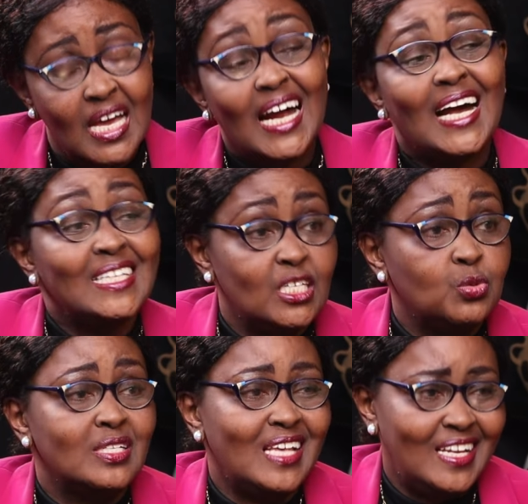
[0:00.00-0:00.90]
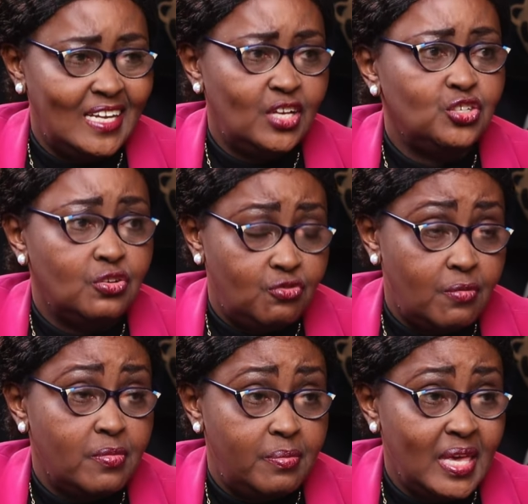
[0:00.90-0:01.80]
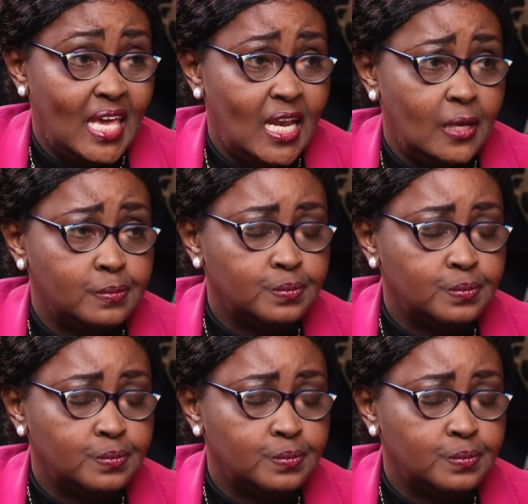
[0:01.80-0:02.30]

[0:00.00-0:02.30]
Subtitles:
And this was the intention from the beginning.